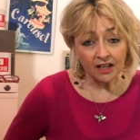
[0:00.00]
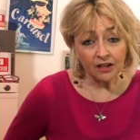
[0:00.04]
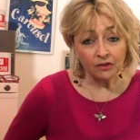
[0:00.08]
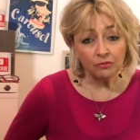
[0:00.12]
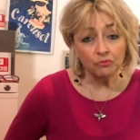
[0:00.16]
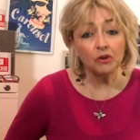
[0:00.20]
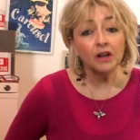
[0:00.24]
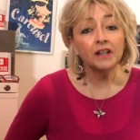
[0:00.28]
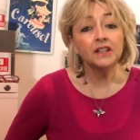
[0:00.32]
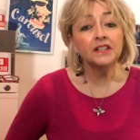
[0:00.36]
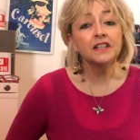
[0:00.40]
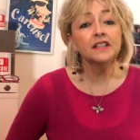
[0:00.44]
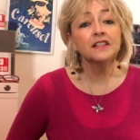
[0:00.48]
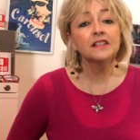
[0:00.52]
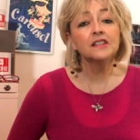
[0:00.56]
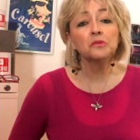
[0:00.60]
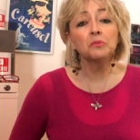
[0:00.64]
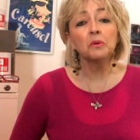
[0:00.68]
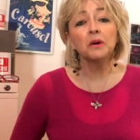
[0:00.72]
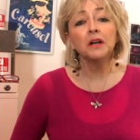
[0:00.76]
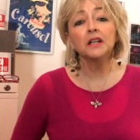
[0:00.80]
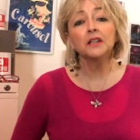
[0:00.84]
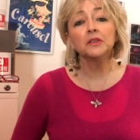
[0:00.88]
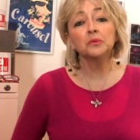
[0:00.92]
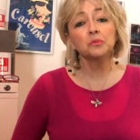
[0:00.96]
Runyon's
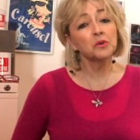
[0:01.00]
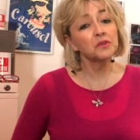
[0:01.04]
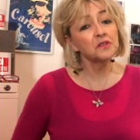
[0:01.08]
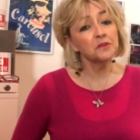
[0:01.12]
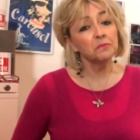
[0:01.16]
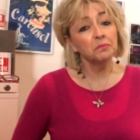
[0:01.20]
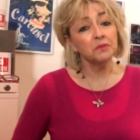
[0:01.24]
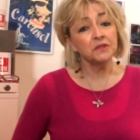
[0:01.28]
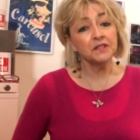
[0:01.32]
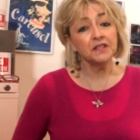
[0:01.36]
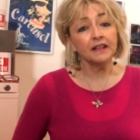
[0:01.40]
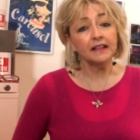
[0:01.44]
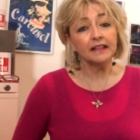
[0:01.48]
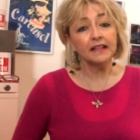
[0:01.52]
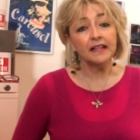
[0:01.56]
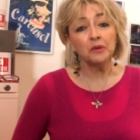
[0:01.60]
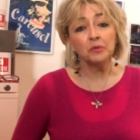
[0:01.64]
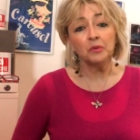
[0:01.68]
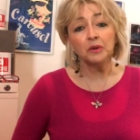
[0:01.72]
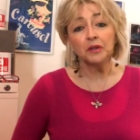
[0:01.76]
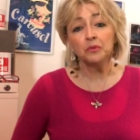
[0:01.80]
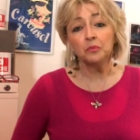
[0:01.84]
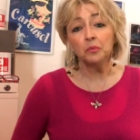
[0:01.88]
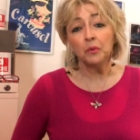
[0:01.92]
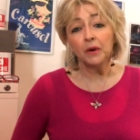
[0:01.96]
world wasn't particularly
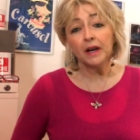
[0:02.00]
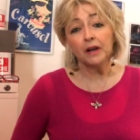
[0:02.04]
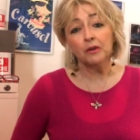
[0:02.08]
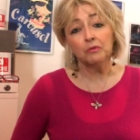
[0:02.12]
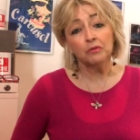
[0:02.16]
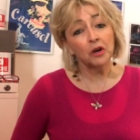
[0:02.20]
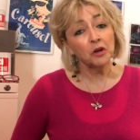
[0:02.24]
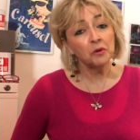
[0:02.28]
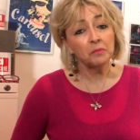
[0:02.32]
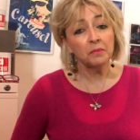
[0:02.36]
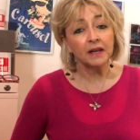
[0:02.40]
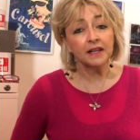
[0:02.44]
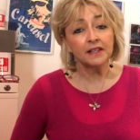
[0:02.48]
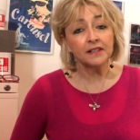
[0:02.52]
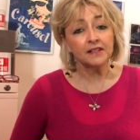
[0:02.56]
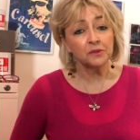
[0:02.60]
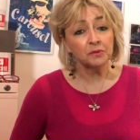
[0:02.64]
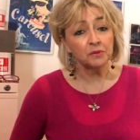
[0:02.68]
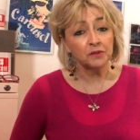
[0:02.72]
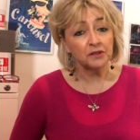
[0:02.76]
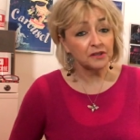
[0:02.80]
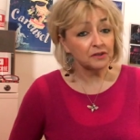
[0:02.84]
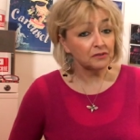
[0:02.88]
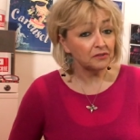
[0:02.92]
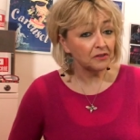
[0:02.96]
one where romance
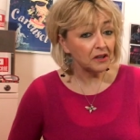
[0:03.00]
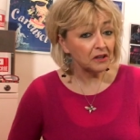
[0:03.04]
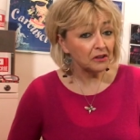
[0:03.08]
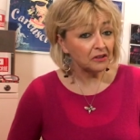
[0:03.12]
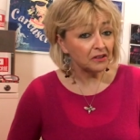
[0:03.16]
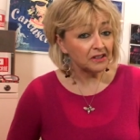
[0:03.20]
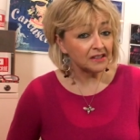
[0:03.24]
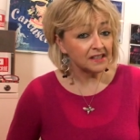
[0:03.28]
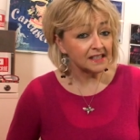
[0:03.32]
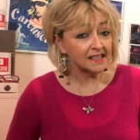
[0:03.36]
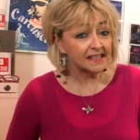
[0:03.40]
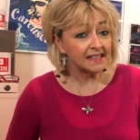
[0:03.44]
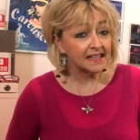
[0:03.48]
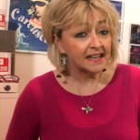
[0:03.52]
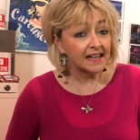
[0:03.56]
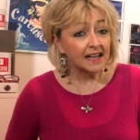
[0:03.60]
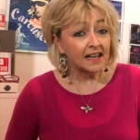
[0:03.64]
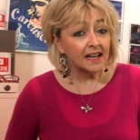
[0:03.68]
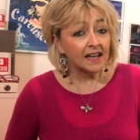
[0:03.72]
was the focus.